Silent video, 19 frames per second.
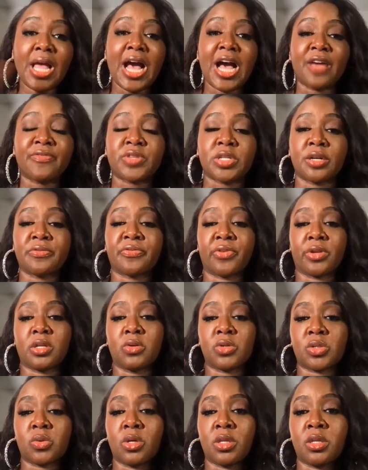I've done
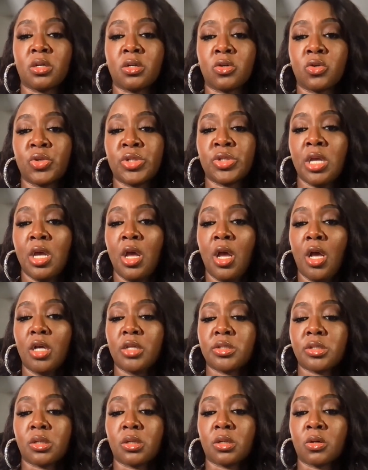videos on those.
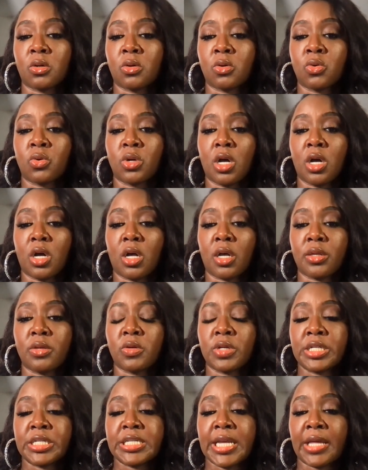So uh, you
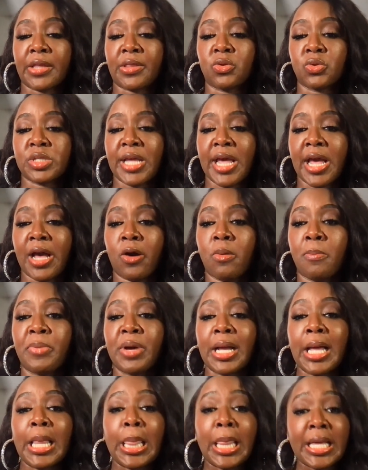can check those out.
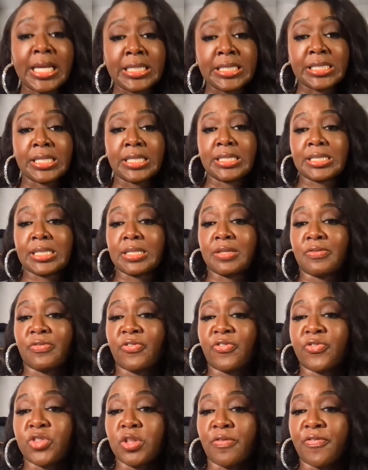But cleanses,
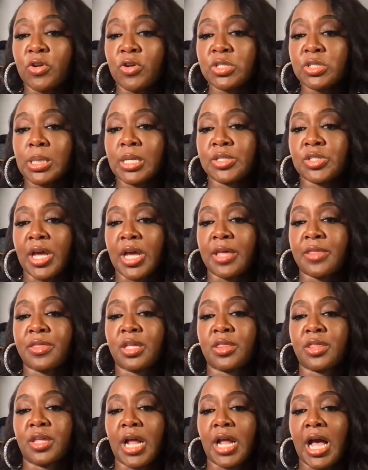the first cleanser I
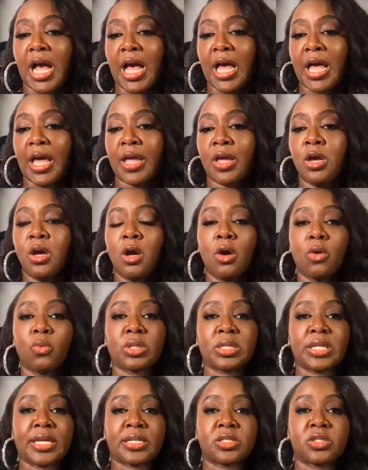think that I
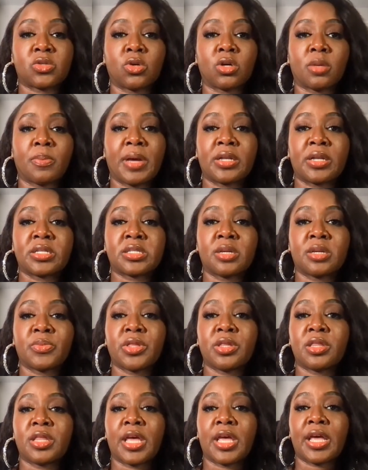would like to talk about is
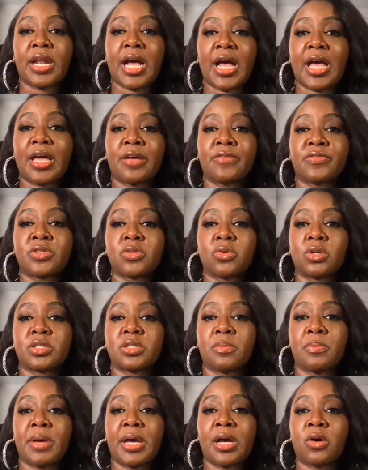something that I have talked
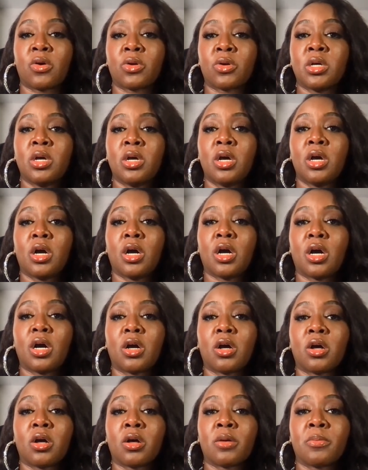about
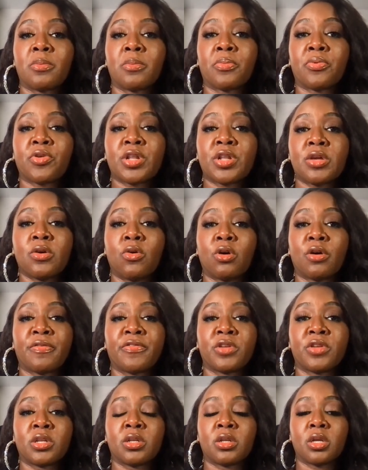um, pretty
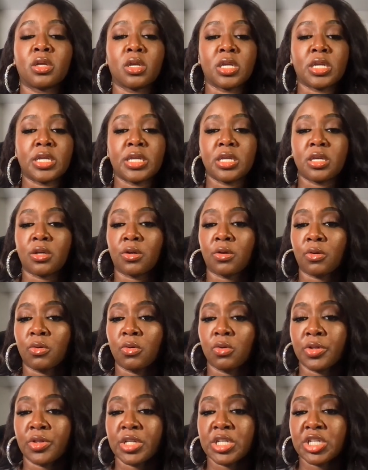often here
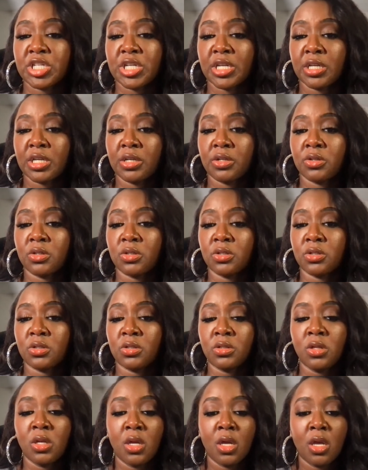on the
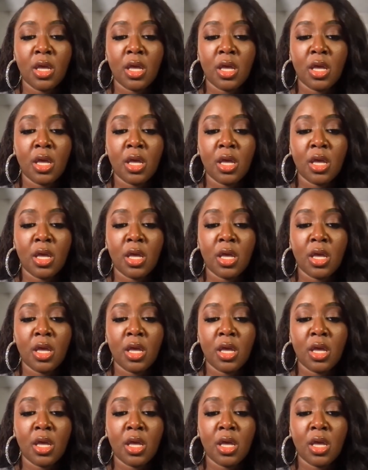channel.